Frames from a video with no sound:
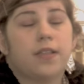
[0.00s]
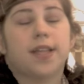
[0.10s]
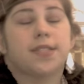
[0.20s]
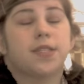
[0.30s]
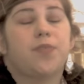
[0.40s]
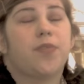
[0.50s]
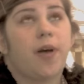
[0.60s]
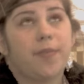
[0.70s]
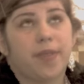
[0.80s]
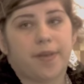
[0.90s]
That's the
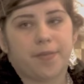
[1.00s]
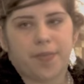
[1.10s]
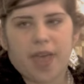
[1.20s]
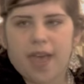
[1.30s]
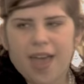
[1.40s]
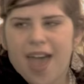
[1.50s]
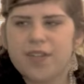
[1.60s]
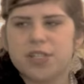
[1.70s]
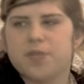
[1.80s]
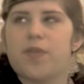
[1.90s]
problem.
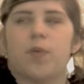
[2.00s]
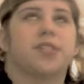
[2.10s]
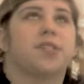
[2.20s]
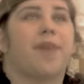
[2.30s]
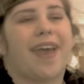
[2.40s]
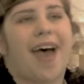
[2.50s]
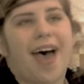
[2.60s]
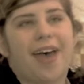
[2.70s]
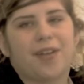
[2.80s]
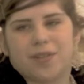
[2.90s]
Haven't you ever wanted to buy a
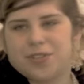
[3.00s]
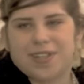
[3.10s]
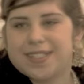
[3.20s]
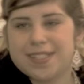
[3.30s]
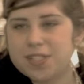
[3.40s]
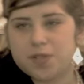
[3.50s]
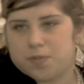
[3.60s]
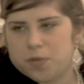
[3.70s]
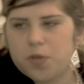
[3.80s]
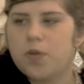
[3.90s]
hat or a dress that you
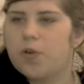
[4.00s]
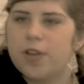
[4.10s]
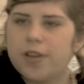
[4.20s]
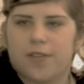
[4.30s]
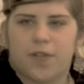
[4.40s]
knew you couldn't